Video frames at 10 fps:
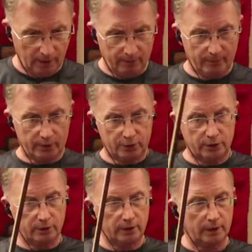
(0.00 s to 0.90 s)
Sure,
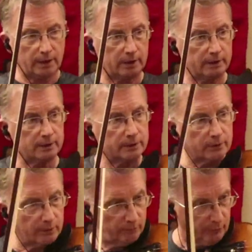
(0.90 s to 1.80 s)
I'll
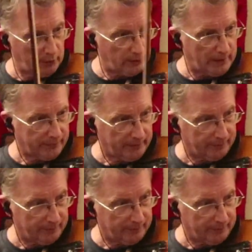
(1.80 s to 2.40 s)
blow out the.